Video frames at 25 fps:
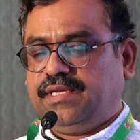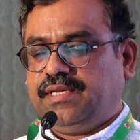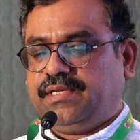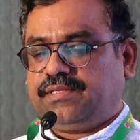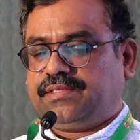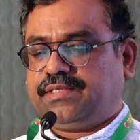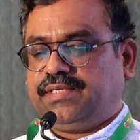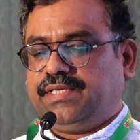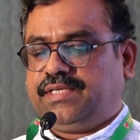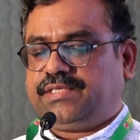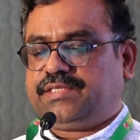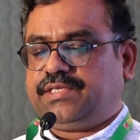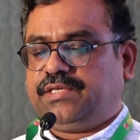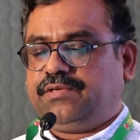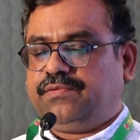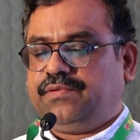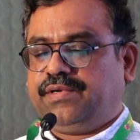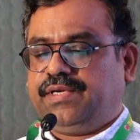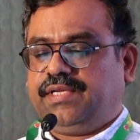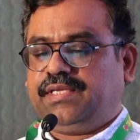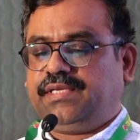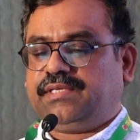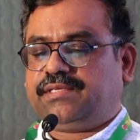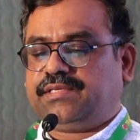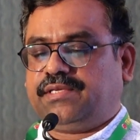So
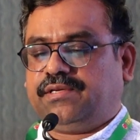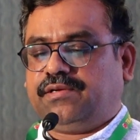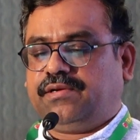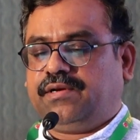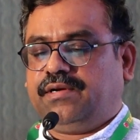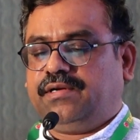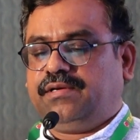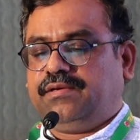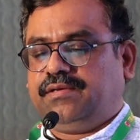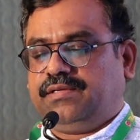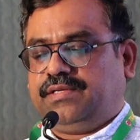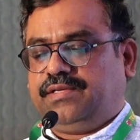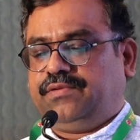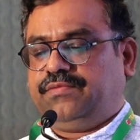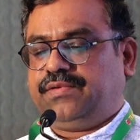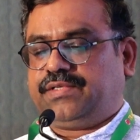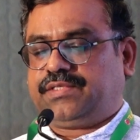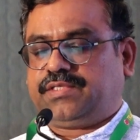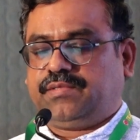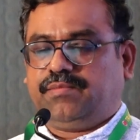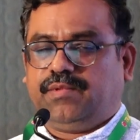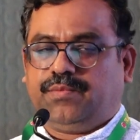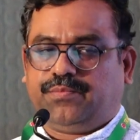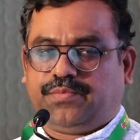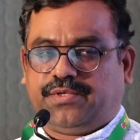disadvantage is a
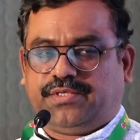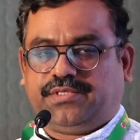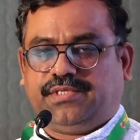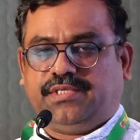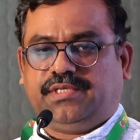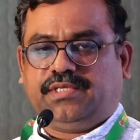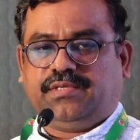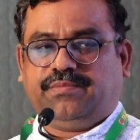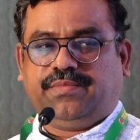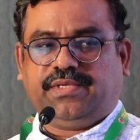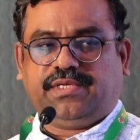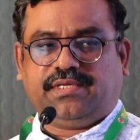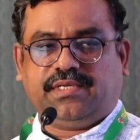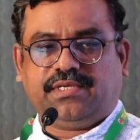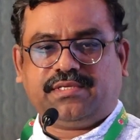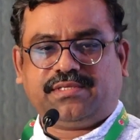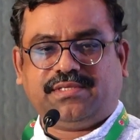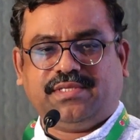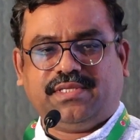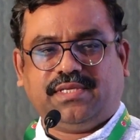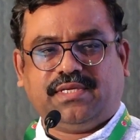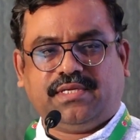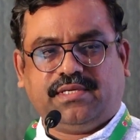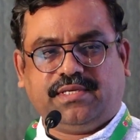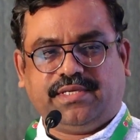non-reversible procedure because
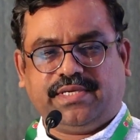the